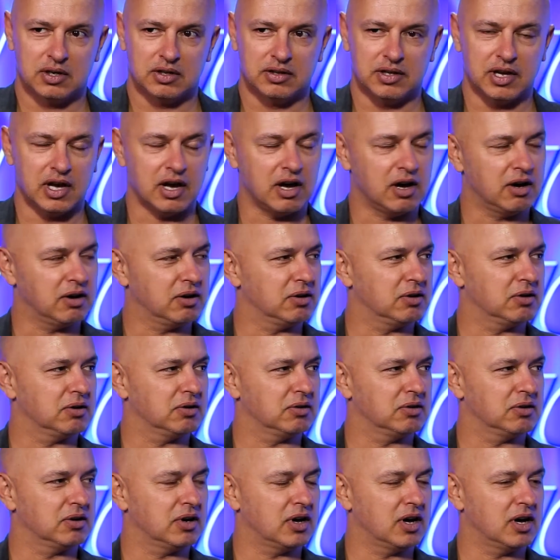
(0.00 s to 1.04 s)
Now,
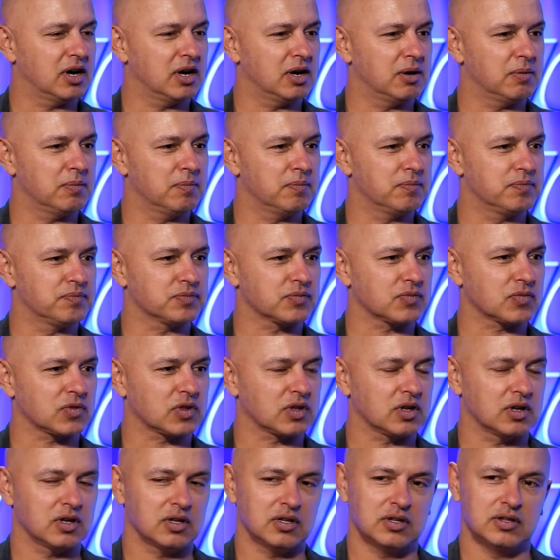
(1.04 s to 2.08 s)

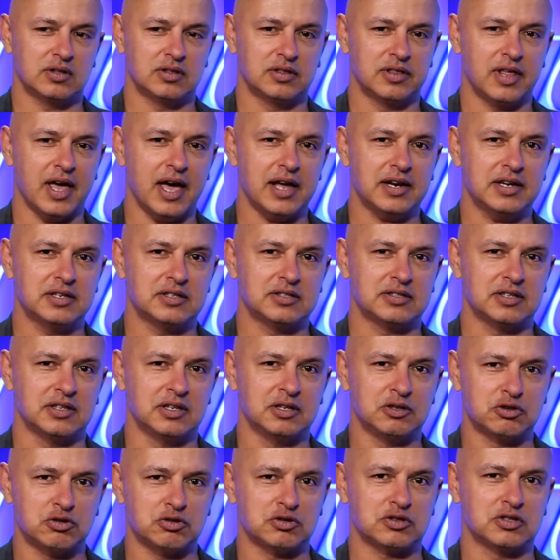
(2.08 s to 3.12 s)
that is an
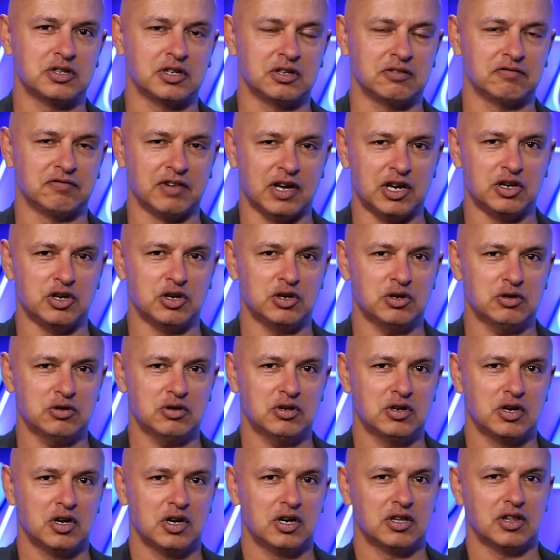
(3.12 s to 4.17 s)
interesting venue.
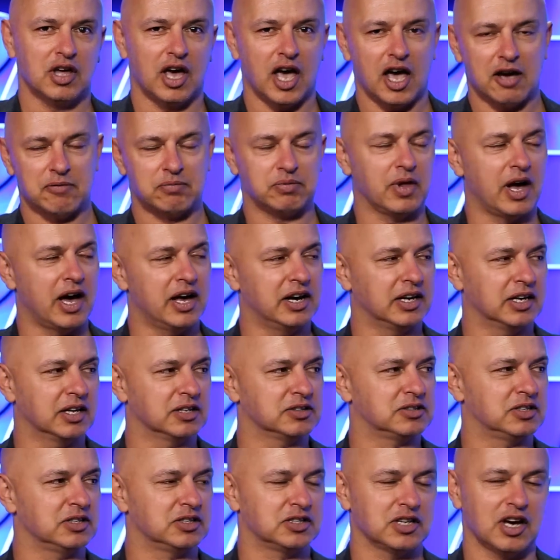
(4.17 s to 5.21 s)
They have played
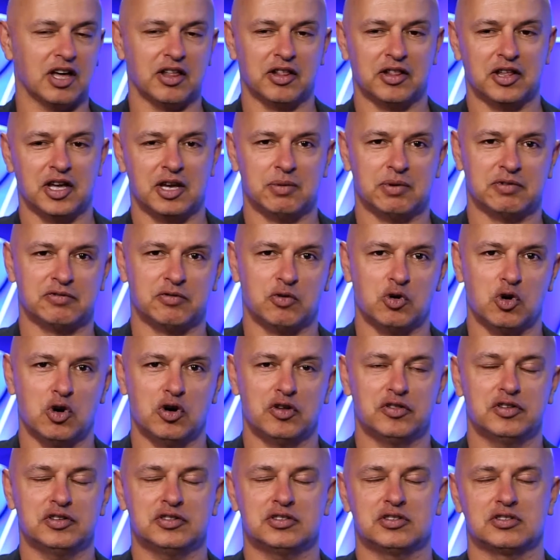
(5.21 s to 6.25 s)
against each other there
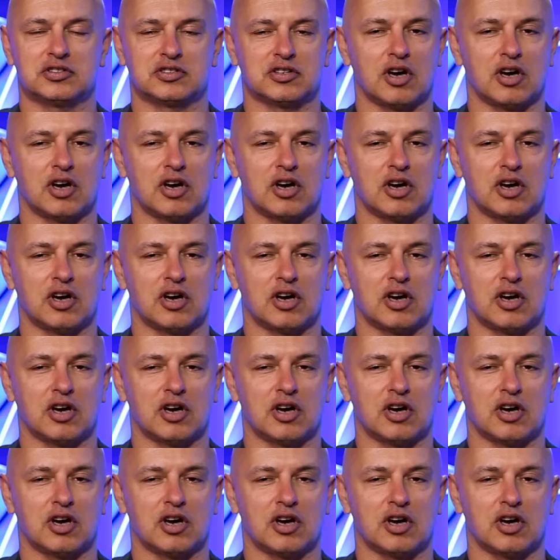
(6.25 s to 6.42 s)
before. This is